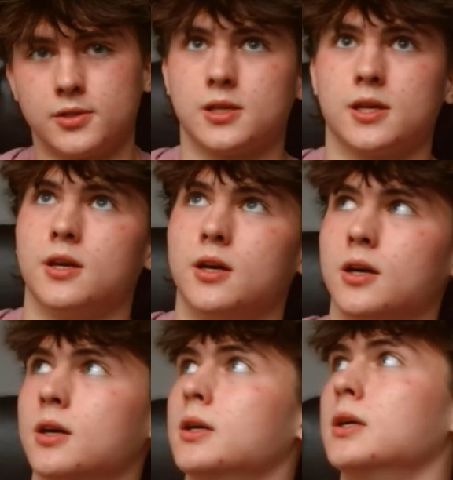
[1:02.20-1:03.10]

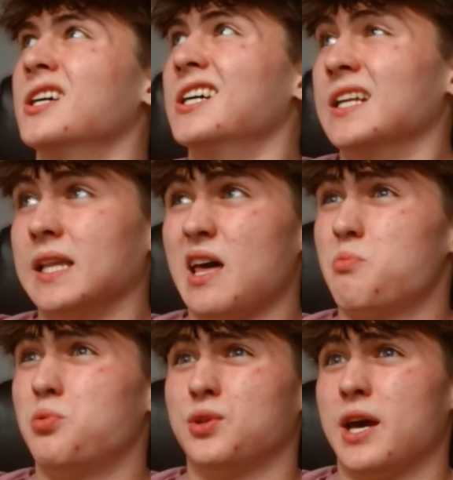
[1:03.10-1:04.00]
say lat
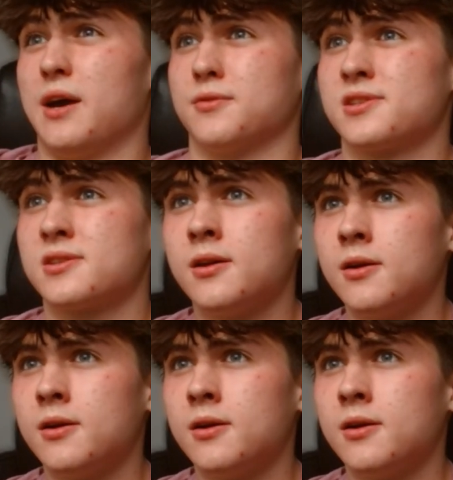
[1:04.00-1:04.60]
pull downs.